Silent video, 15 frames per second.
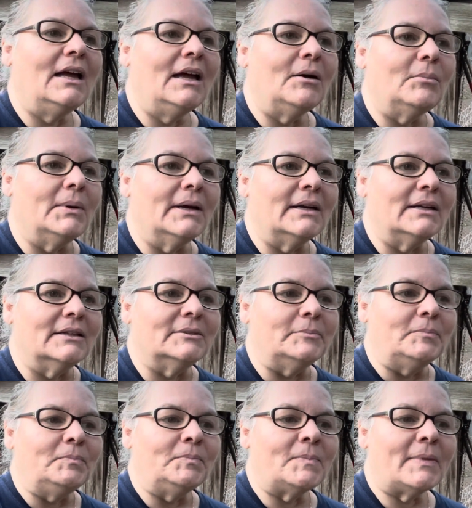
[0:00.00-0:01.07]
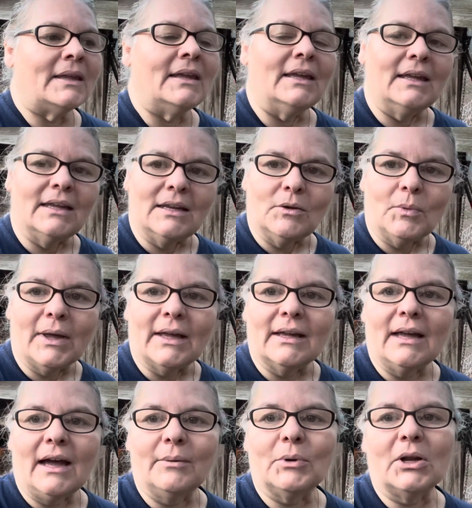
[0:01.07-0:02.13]
But um, anyway,
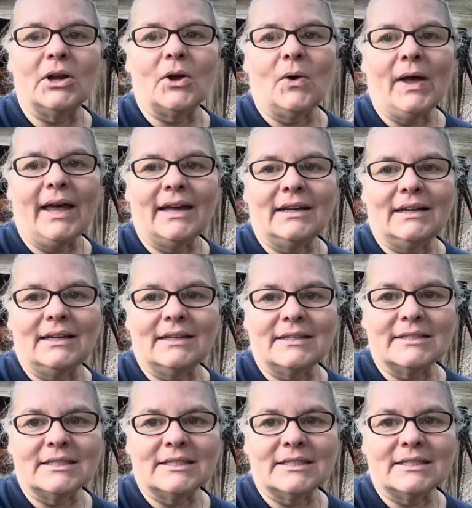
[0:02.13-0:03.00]
I'm gonna go ahead and end this